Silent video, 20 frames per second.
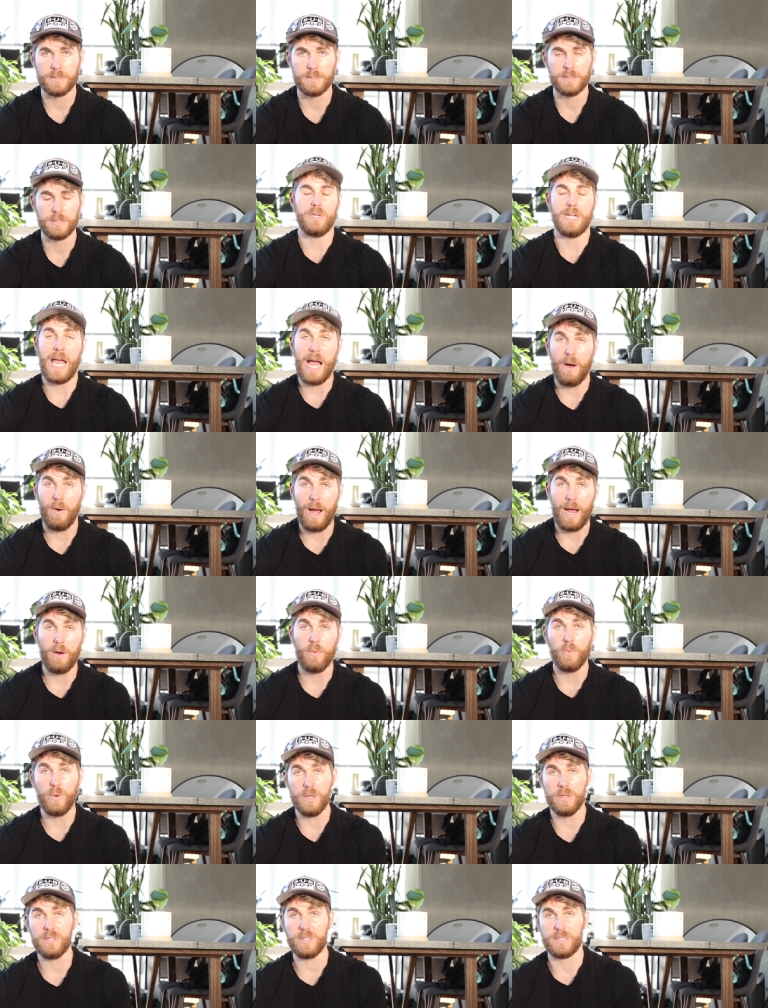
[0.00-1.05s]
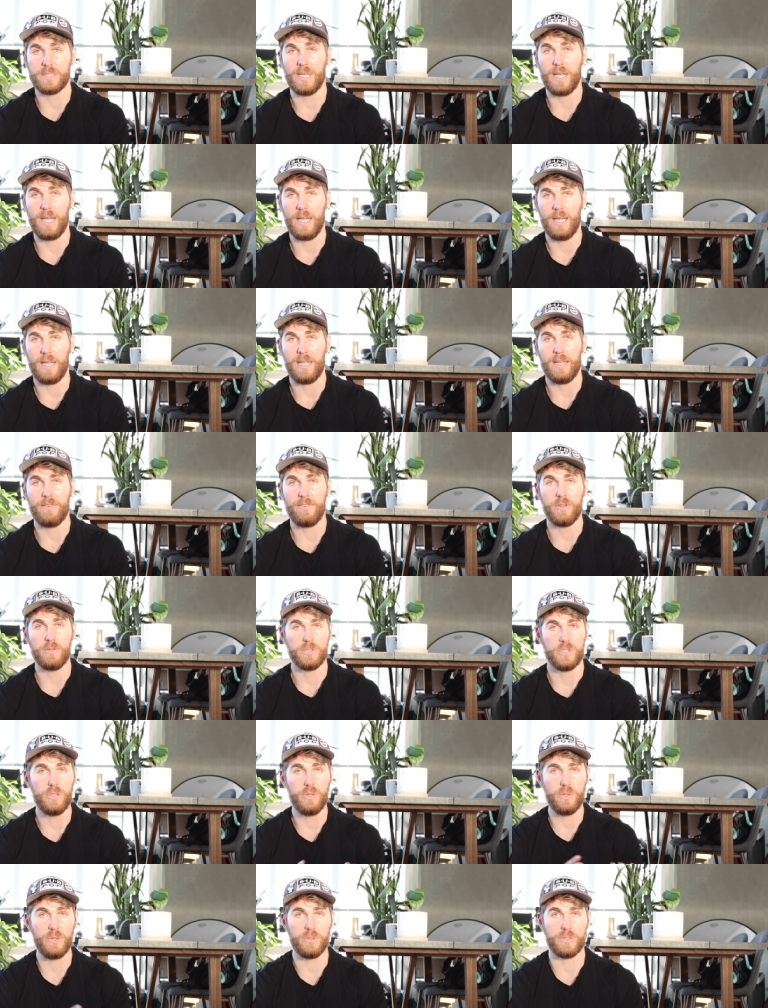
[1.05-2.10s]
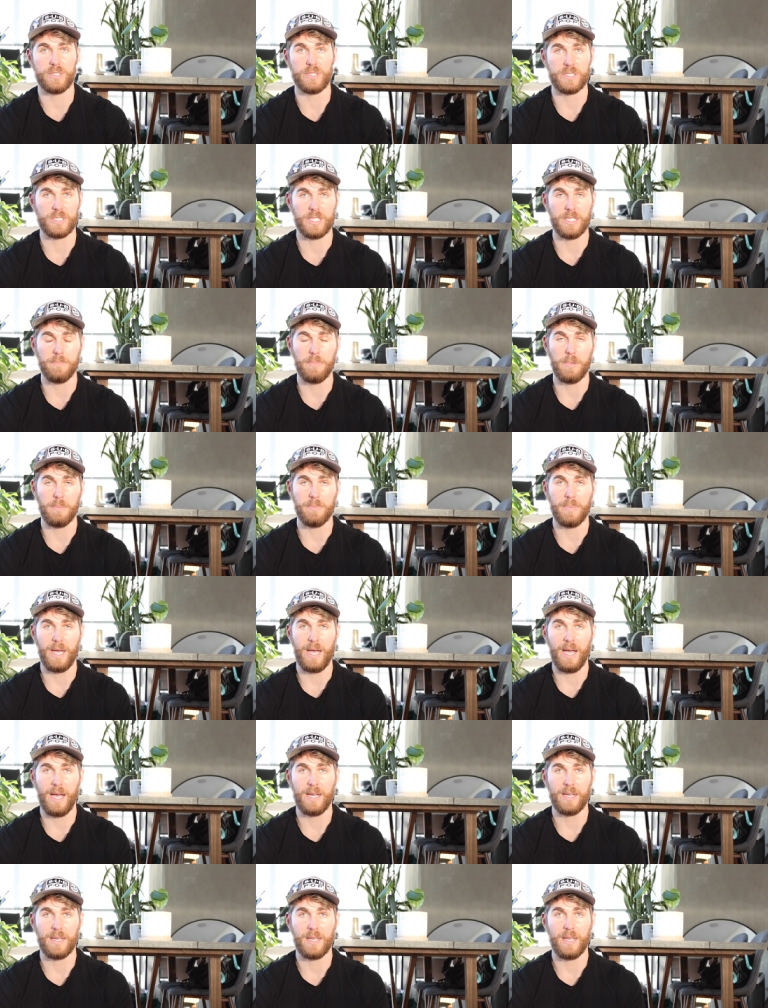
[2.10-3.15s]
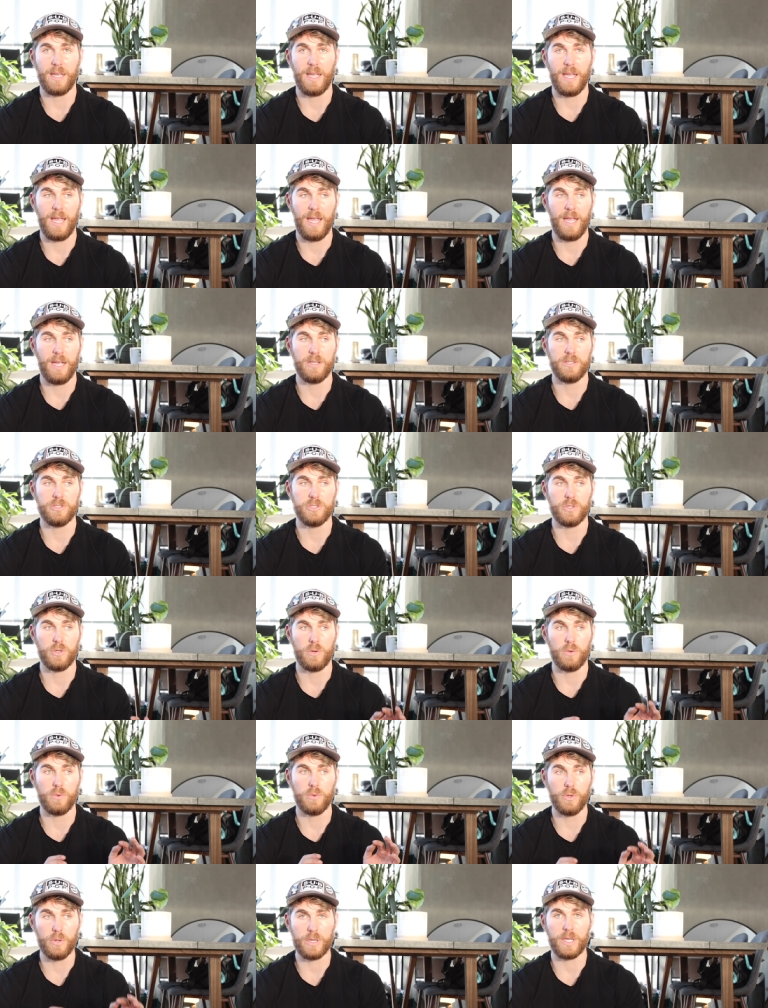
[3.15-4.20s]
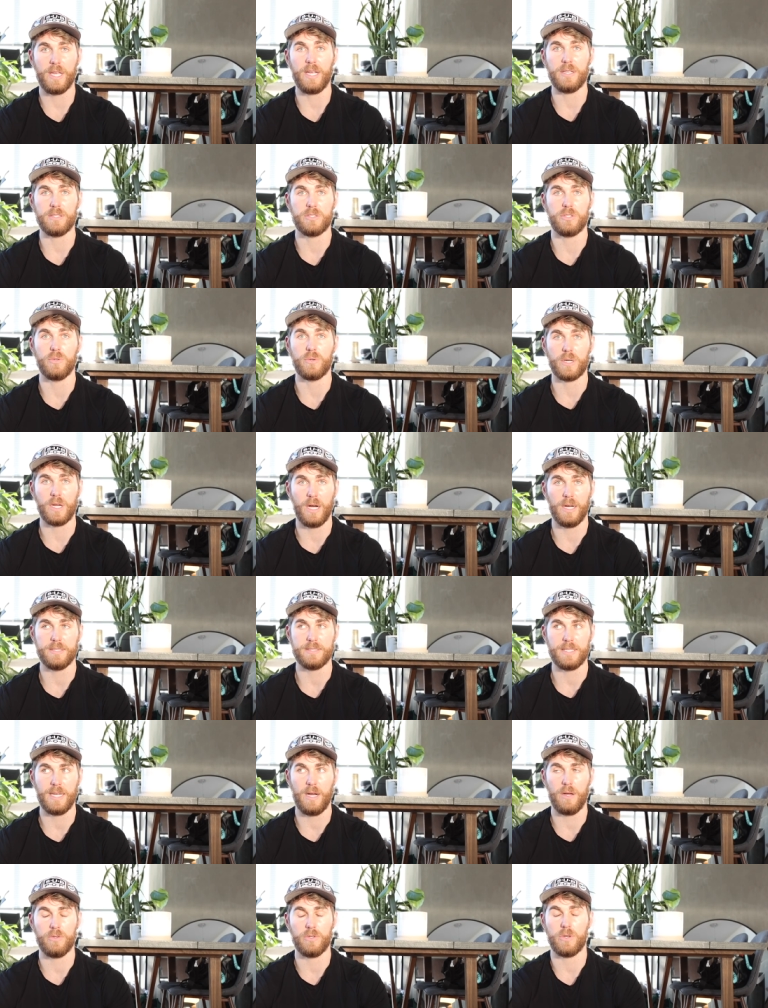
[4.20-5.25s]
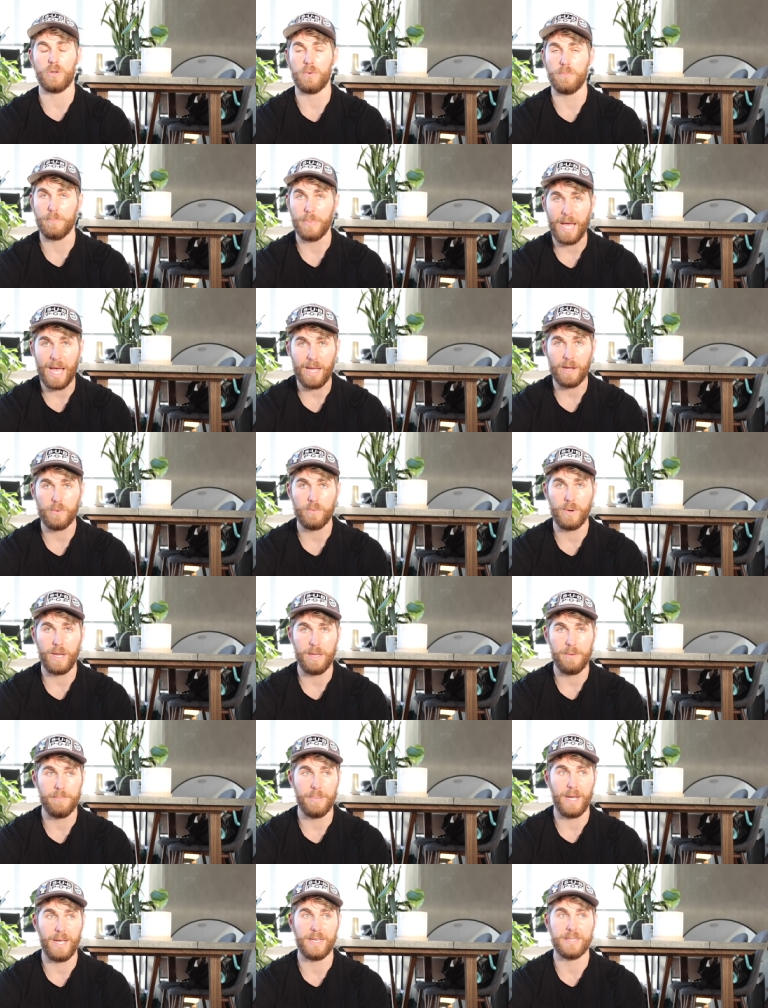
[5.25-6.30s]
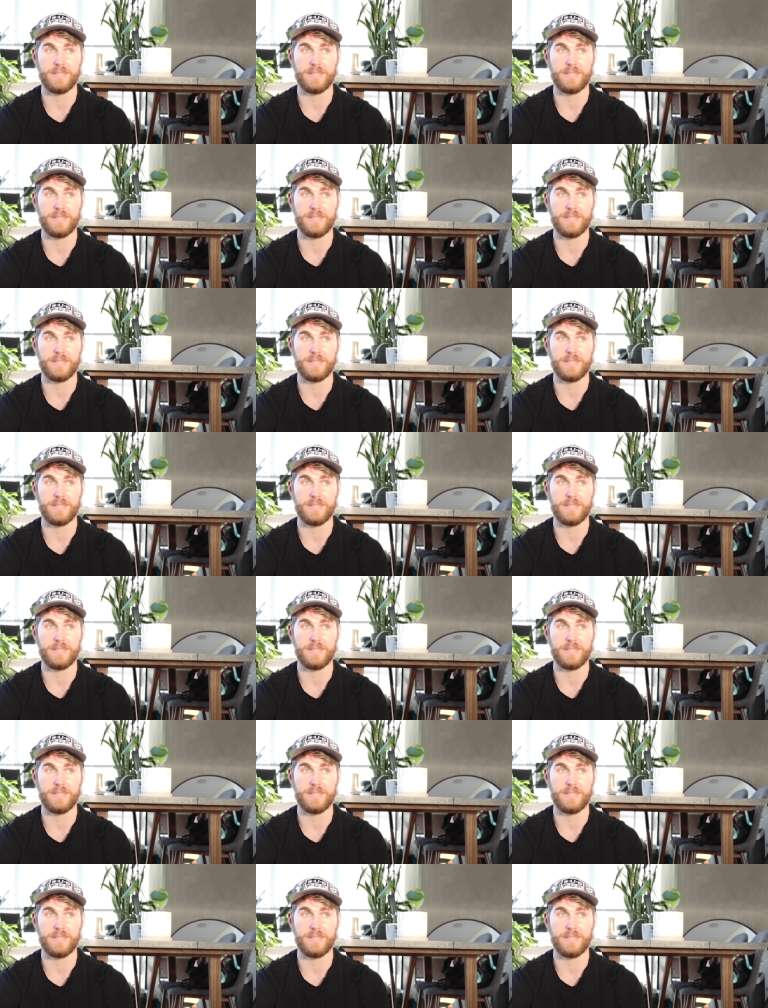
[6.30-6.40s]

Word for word: Now I will say if you do use a sleeping bag and you're looking to cut down your bag weight by a